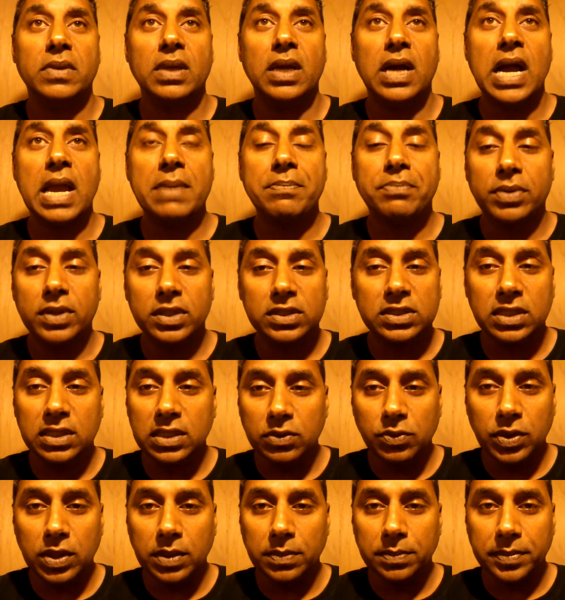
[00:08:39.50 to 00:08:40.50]
I personally
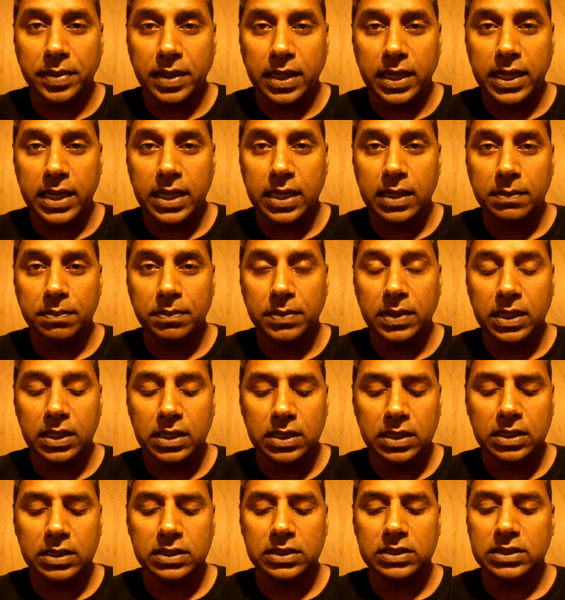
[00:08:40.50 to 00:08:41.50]
wouldn't buy it
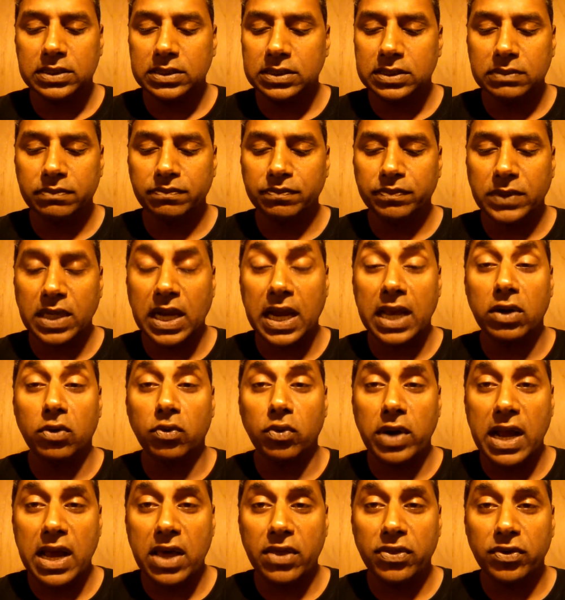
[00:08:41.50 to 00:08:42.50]
because I'd
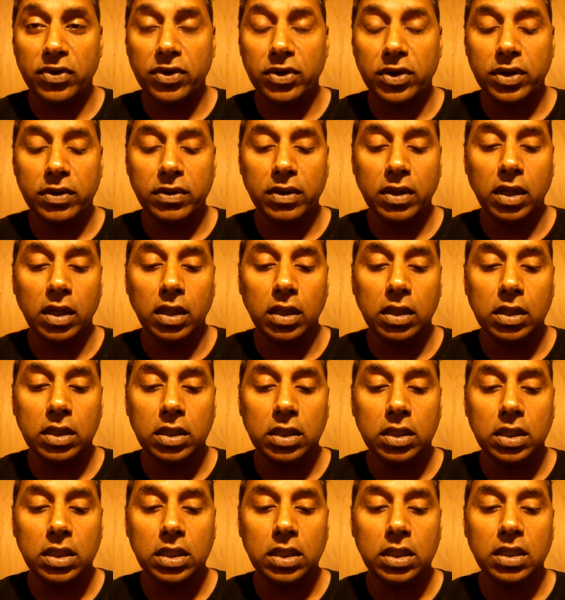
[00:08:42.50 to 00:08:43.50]
rather
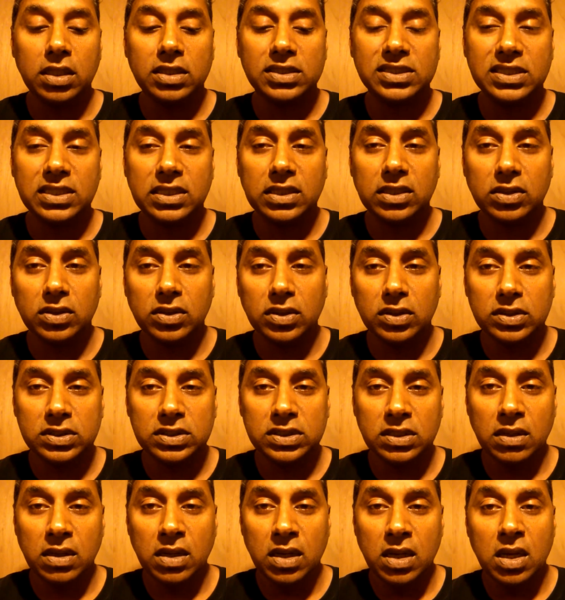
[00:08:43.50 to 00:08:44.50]
learn
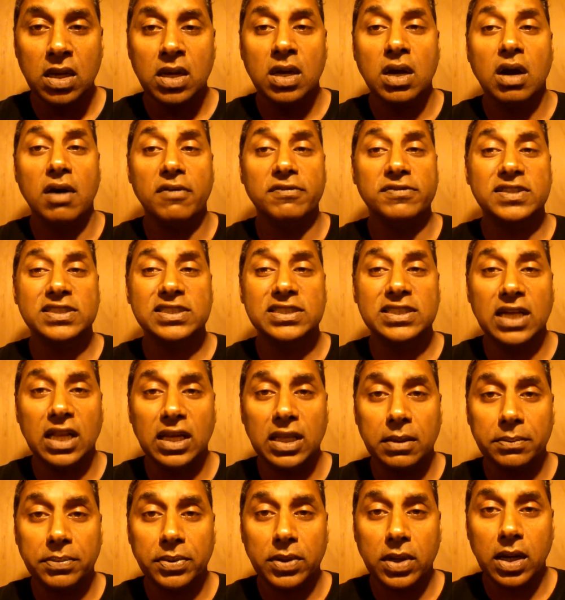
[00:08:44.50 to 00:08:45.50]
skills of
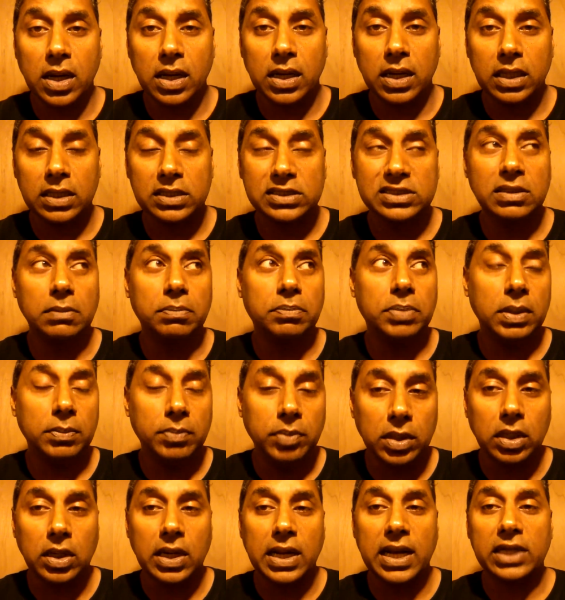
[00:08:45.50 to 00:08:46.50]
selling products that
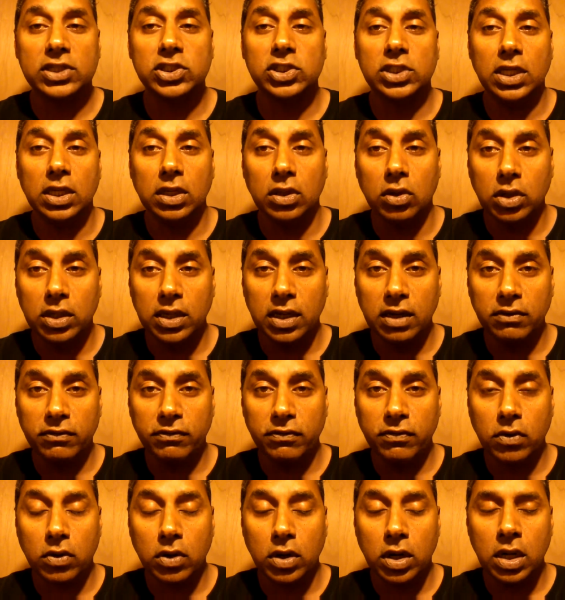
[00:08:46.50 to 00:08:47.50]
people are actually looking
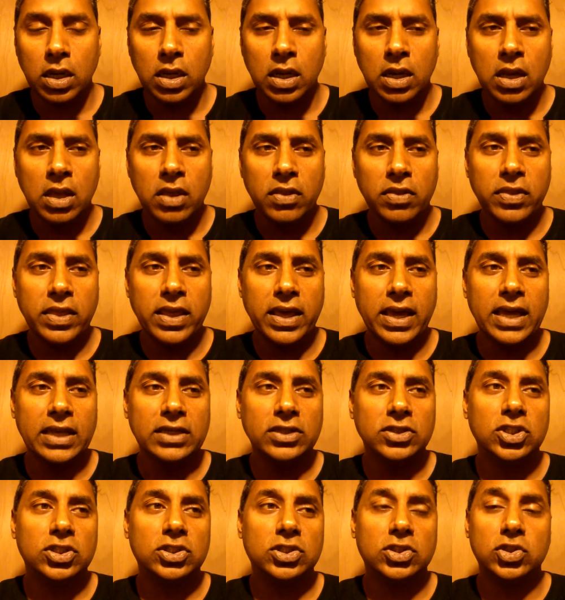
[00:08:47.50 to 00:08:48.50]
for than
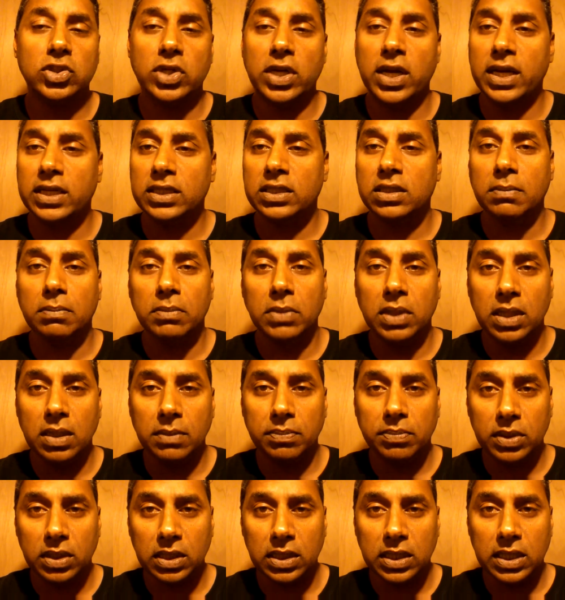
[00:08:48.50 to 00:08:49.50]
just trying to
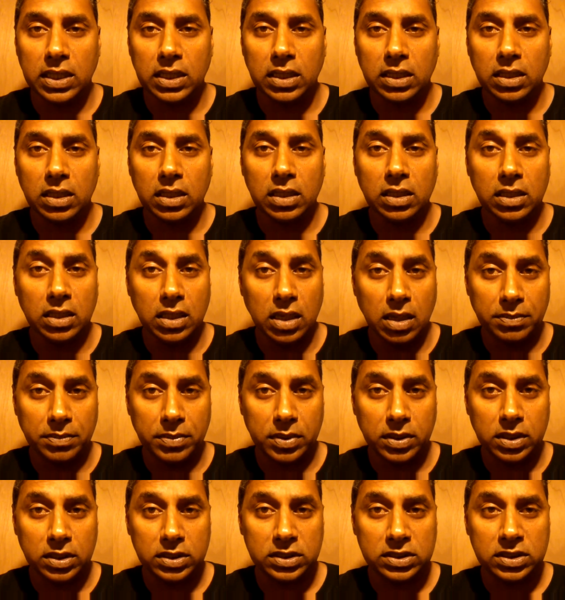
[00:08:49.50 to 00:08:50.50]
manipulate
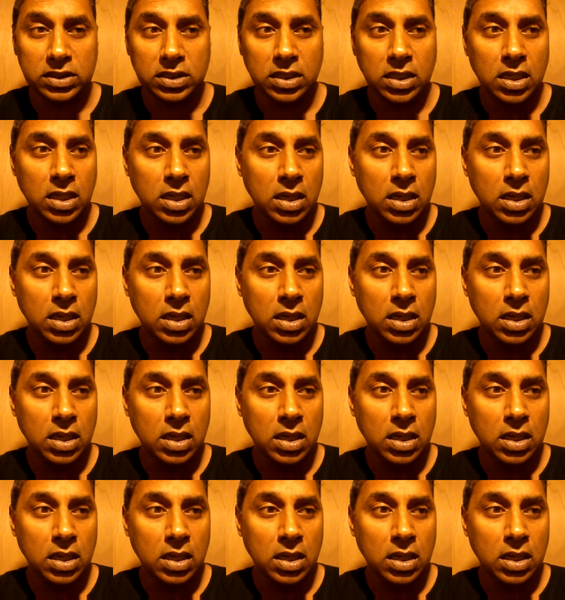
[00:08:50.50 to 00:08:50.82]
numbers